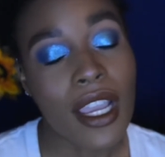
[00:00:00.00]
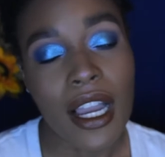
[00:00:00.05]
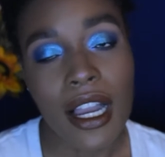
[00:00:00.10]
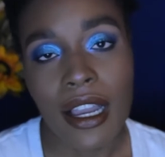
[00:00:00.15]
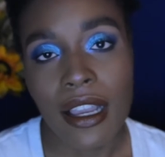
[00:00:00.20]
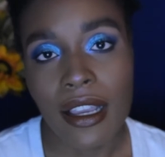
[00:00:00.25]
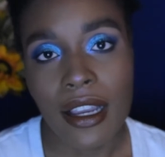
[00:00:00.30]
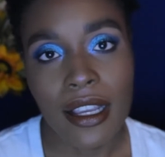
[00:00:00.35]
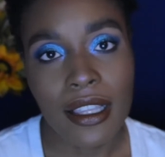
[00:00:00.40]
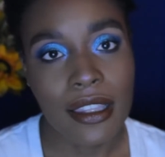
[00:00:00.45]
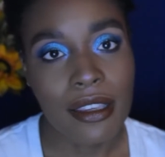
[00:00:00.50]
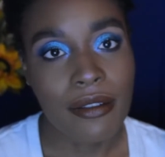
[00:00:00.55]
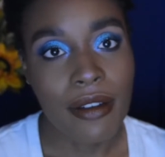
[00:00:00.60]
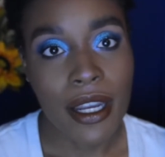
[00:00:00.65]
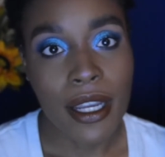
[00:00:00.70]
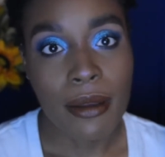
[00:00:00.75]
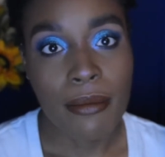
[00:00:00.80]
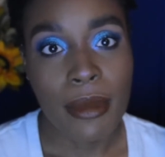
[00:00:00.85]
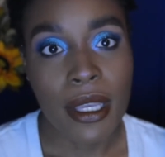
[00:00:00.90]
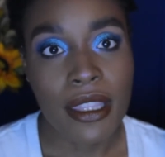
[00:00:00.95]
I highly
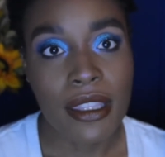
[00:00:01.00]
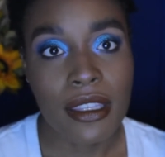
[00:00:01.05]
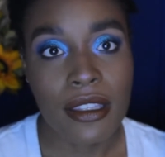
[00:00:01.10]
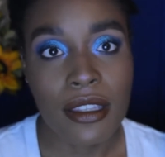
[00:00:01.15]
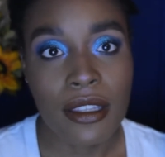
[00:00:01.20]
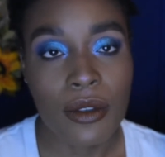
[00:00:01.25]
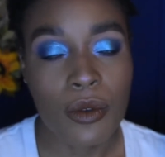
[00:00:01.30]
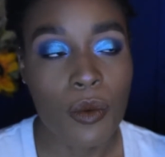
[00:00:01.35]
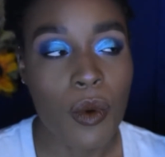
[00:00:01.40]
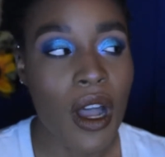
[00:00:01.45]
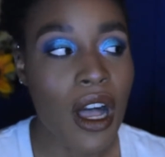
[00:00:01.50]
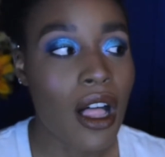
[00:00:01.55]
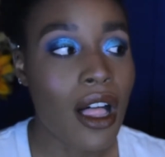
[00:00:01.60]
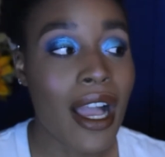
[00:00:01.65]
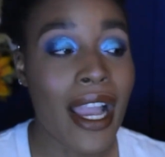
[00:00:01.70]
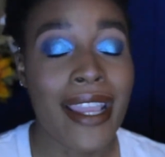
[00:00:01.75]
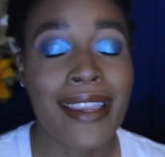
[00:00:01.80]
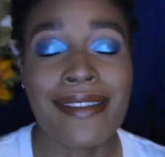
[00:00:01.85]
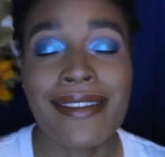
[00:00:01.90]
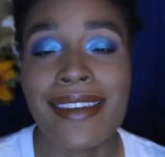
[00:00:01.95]
recommend this as well.
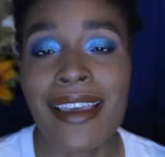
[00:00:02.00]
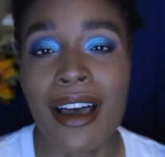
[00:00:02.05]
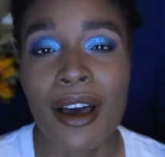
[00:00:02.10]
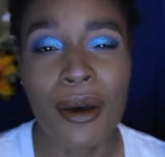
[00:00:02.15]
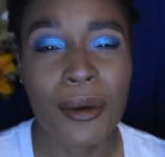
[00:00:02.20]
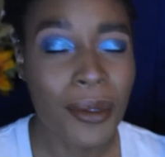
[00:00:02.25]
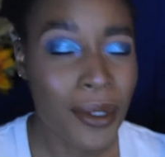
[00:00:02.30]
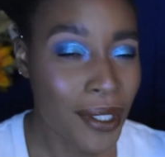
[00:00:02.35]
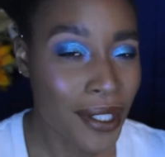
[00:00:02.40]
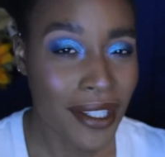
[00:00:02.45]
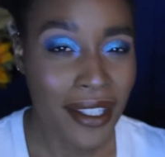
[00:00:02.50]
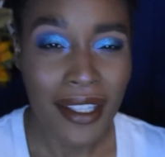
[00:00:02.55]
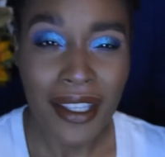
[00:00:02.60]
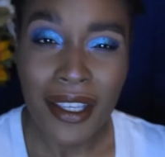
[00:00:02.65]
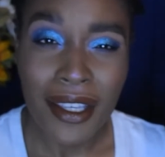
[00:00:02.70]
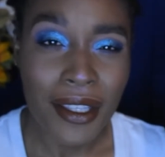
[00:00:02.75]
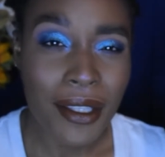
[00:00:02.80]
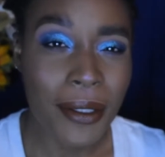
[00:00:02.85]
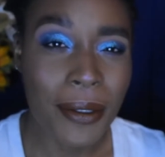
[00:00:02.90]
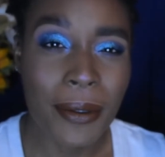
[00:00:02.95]
I doubt
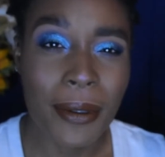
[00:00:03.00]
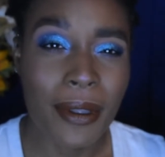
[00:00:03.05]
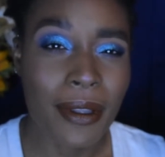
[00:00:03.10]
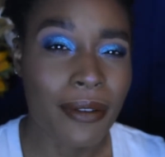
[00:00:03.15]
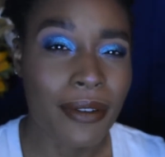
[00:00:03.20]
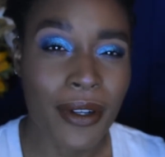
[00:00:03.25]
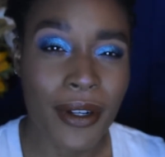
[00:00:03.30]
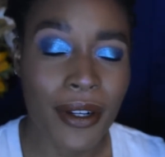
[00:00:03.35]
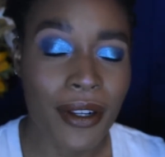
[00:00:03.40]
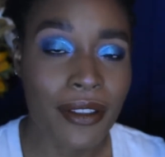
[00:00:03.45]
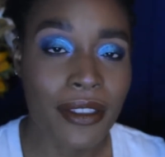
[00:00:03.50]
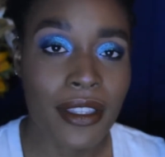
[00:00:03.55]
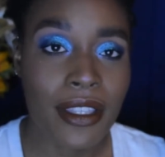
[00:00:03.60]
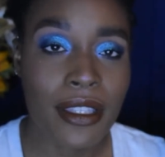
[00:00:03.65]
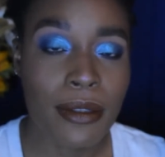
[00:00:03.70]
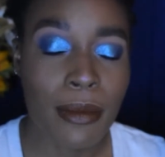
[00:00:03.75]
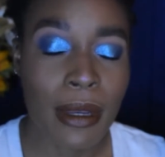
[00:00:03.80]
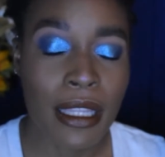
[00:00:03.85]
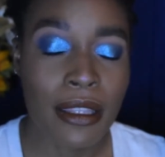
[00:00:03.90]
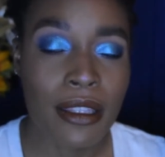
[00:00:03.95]
you will have heard
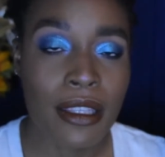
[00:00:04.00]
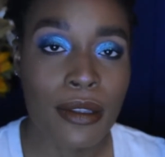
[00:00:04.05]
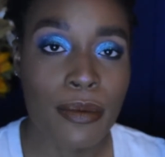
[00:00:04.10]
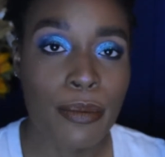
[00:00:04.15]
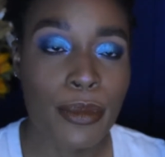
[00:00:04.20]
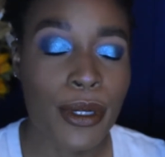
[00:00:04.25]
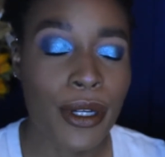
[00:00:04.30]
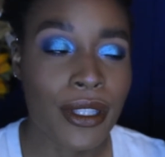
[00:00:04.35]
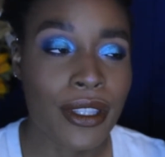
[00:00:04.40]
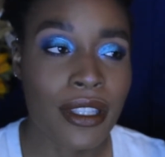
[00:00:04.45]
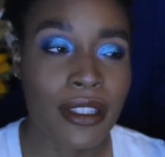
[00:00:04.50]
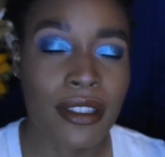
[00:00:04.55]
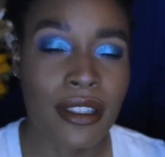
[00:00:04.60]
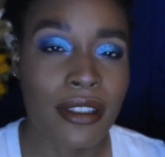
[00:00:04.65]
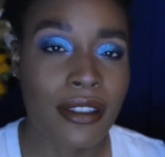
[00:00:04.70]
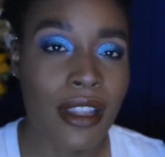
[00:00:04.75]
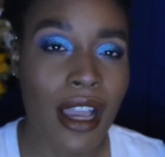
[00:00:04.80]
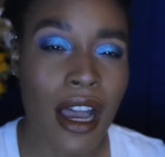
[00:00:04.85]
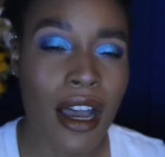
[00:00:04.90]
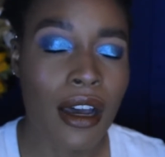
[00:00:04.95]
this about this book. This is
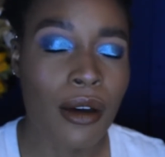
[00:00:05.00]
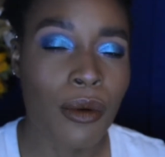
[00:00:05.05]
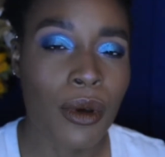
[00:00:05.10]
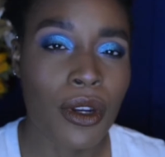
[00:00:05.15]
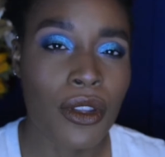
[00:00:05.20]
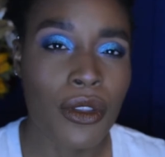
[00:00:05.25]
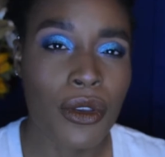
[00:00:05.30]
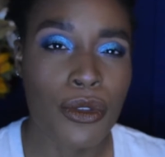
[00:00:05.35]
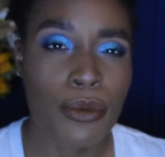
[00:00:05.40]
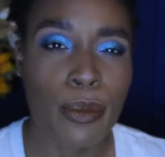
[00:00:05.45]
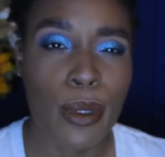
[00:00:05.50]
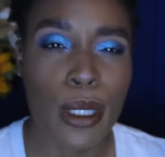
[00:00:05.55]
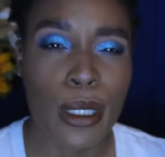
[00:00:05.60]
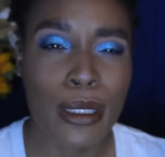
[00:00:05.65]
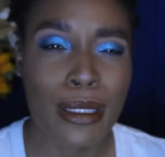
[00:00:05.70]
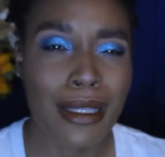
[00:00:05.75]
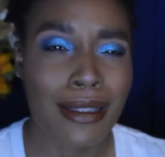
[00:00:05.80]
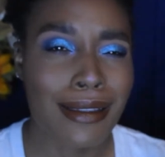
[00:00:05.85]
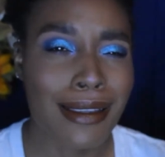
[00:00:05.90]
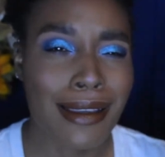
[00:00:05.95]
not one of those books
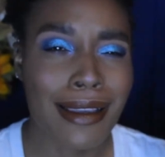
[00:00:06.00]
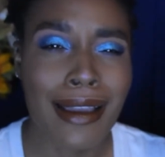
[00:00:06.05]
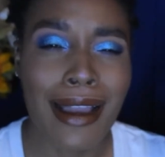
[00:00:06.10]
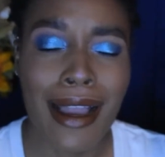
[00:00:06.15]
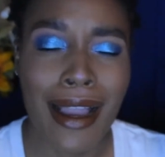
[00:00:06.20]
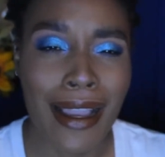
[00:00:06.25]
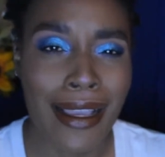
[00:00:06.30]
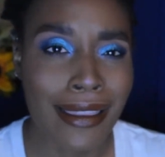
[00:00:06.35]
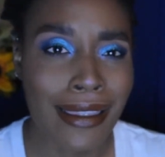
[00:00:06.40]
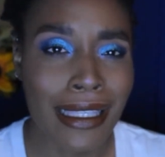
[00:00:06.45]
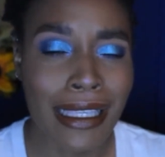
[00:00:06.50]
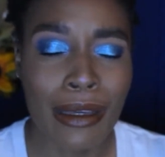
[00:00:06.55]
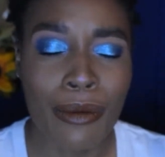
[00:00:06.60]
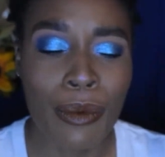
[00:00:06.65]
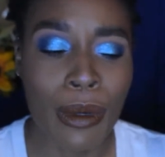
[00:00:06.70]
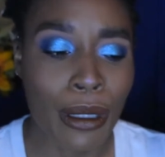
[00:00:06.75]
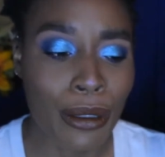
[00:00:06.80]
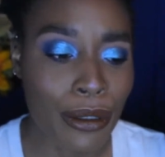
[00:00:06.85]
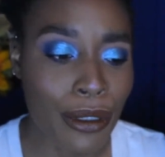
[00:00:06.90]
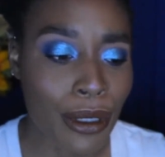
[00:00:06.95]
that's like highly
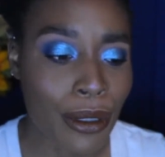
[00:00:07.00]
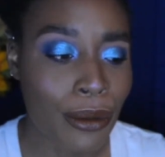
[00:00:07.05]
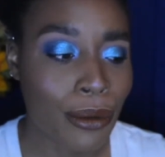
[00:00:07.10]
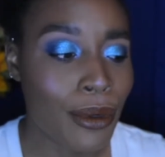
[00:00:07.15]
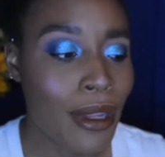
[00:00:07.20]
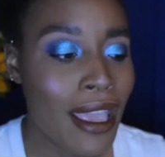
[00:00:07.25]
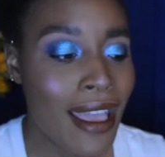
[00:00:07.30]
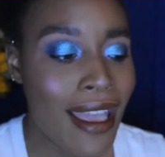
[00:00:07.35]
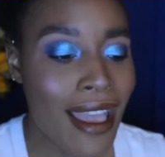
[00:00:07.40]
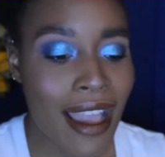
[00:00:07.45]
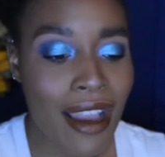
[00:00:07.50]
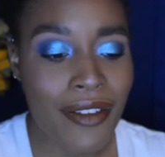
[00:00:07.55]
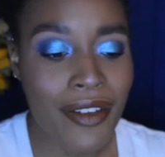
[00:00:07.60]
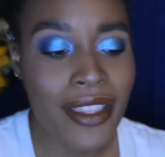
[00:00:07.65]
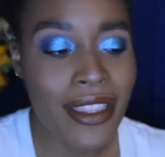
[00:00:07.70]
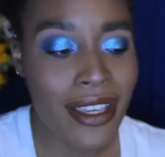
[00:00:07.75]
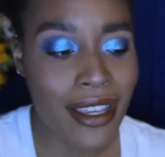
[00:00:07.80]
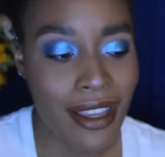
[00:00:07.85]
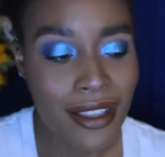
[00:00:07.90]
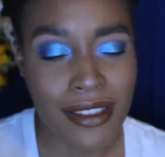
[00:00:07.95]
well known.
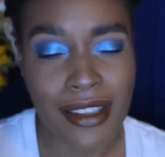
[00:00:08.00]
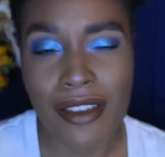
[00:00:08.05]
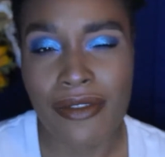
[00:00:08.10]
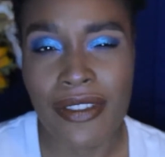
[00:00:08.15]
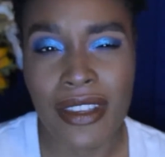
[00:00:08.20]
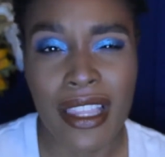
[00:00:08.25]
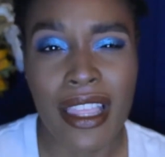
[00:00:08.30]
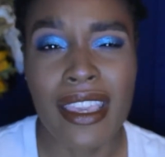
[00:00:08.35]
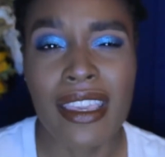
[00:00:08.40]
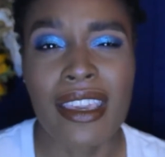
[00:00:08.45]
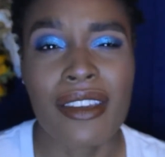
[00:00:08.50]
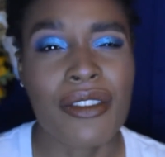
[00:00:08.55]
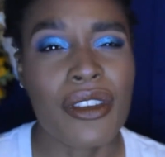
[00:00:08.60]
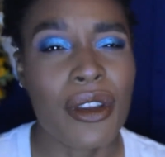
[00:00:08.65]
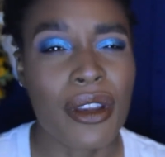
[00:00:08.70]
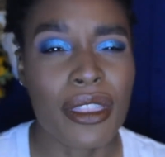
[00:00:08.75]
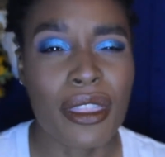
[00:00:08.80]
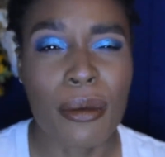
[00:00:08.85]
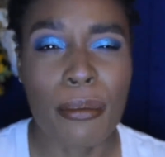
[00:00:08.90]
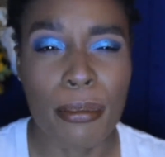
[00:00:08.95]
Everything else, I feel like if you're
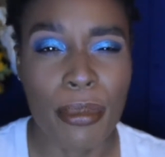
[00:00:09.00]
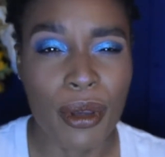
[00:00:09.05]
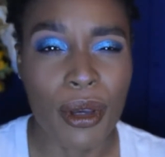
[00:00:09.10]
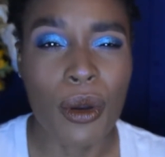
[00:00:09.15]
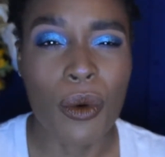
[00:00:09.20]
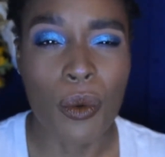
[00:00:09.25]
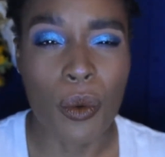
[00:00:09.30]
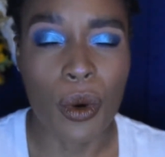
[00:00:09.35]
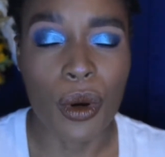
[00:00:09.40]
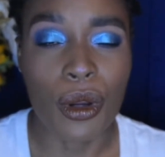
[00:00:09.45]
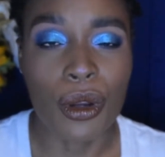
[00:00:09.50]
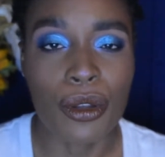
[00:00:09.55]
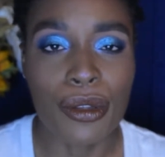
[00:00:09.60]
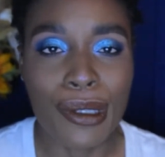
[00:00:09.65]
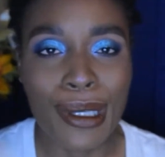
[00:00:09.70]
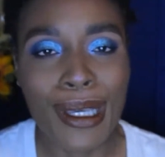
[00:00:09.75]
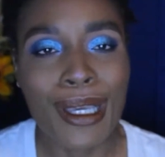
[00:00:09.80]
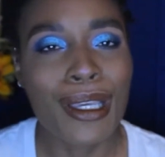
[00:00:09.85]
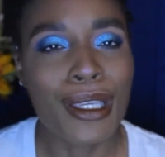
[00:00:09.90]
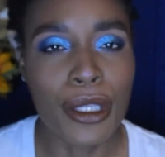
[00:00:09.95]
in the book world,
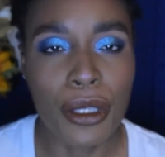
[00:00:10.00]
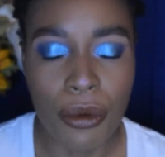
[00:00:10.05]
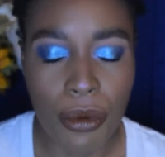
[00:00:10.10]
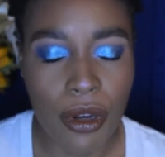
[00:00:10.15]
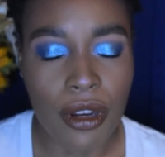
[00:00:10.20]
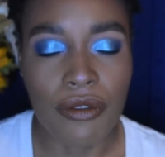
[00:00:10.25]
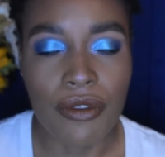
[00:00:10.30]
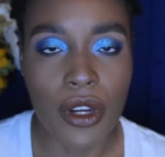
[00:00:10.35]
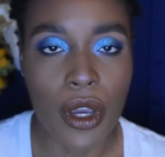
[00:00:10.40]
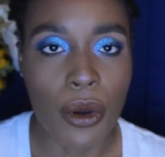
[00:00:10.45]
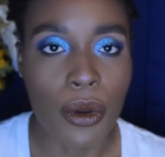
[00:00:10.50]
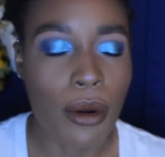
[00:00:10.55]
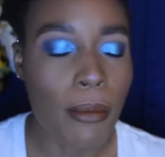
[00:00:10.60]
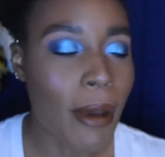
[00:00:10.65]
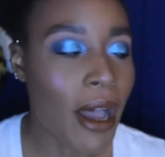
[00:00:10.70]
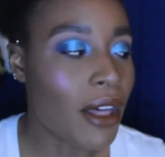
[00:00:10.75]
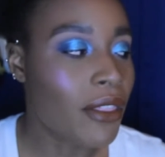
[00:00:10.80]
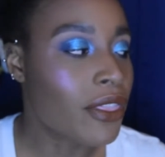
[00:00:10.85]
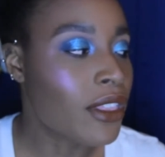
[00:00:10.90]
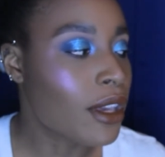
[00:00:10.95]
you would have known
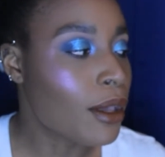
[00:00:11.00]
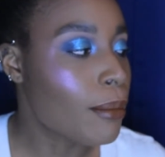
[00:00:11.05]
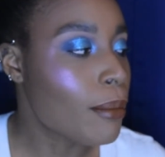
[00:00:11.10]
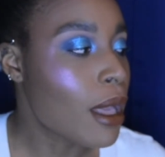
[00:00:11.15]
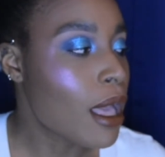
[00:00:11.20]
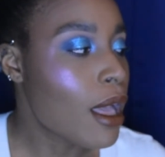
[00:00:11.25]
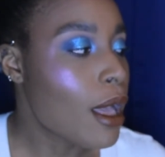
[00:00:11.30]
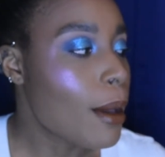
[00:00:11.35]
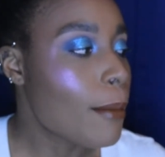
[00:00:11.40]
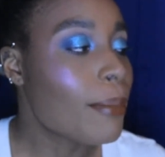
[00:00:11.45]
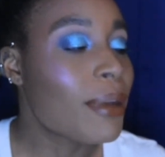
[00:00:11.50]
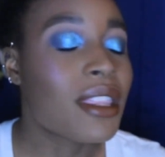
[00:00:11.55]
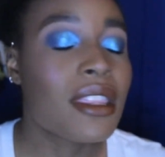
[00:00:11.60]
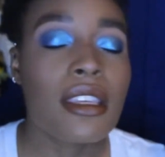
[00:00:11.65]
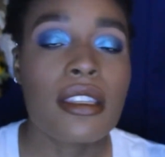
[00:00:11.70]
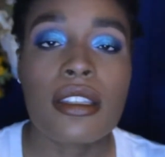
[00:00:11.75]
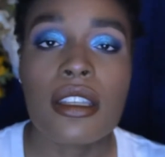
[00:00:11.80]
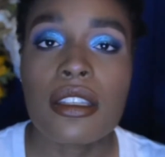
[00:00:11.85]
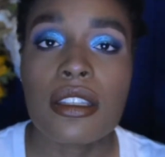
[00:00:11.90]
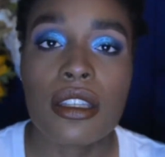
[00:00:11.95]
about them. But
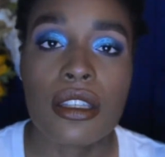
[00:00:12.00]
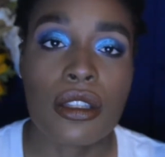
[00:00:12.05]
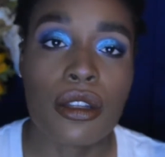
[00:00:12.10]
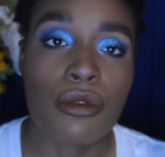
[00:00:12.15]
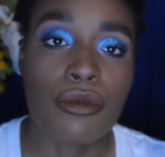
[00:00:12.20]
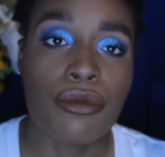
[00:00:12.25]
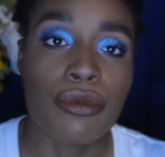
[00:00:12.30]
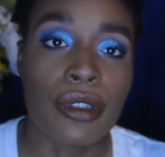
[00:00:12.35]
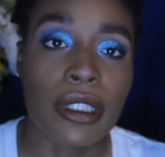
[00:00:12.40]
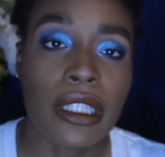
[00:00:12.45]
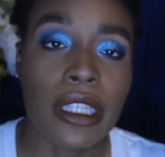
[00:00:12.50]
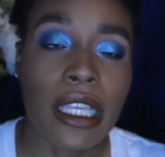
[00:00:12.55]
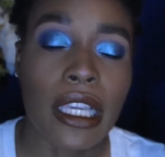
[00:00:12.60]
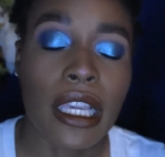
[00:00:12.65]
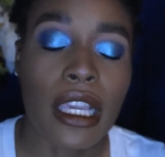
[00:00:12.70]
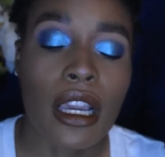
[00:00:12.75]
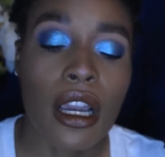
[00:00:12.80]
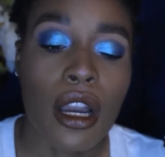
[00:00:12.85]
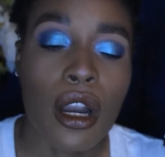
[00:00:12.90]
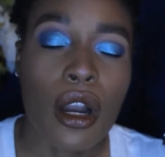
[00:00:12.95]
this is just a really,